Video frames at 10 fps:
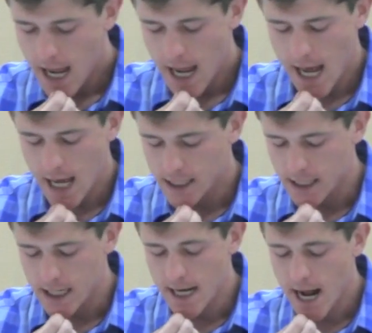
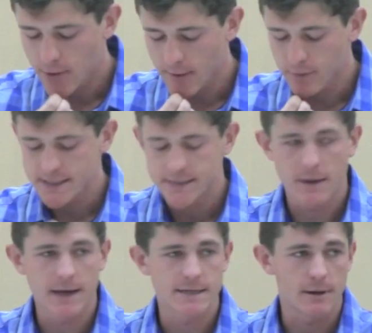And now that prison
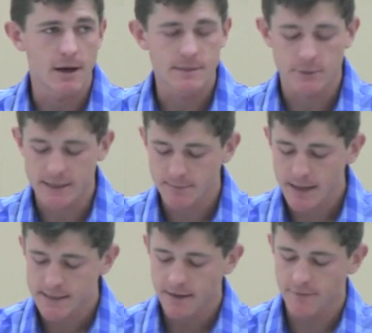spending has become so
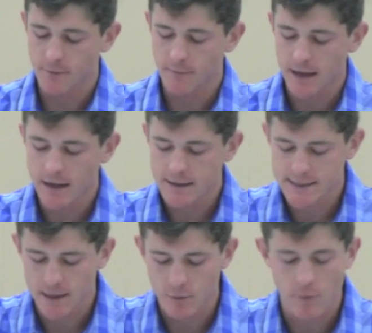expensive, you're beginning to
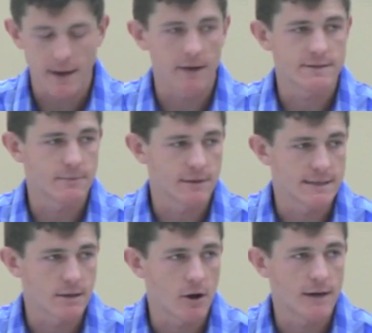see a rollback of some of
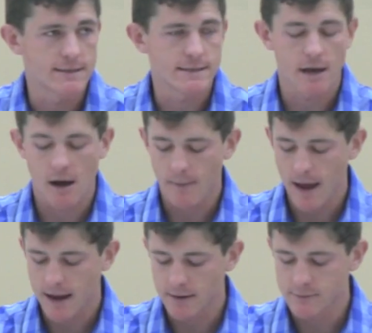these laws.
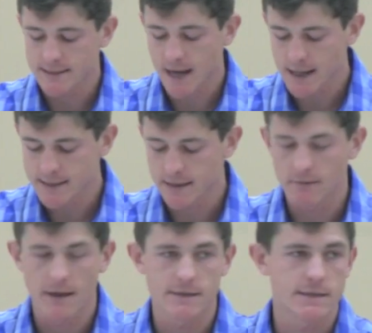And in
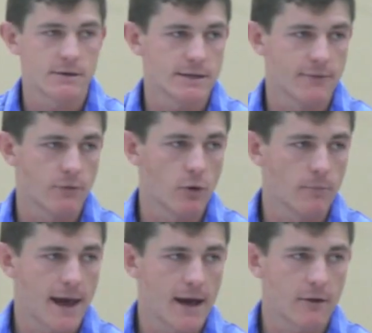Wisconsin, legislators have
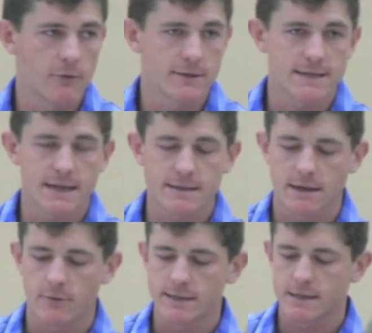rolled back truth in
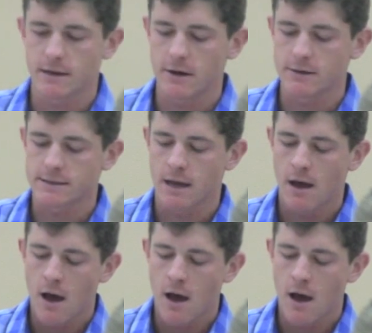sentencing in recent years.